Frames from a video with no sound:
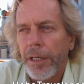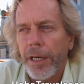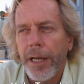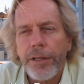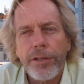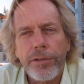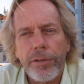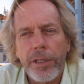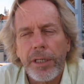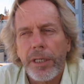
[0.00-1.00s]

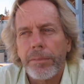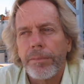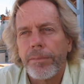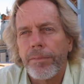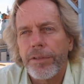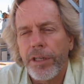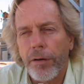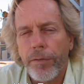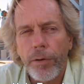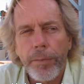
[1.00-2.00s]
extra
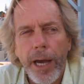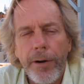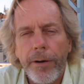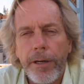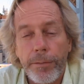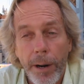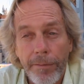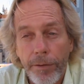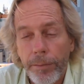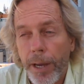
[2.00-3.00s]
cell phone battery or
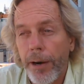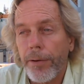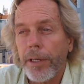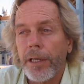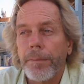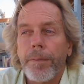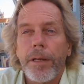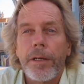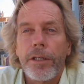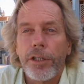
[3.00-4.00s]
smartphone battery.
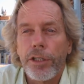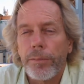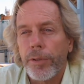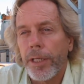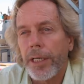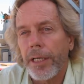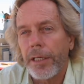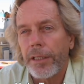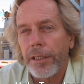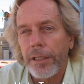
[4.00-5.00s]
You should
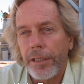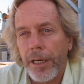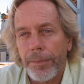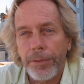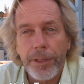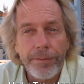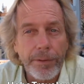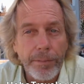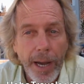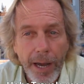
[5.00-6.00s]
bring a couple
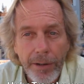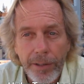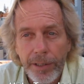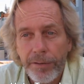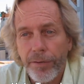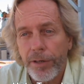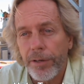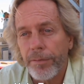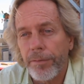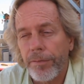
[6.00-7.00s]
different batteries for your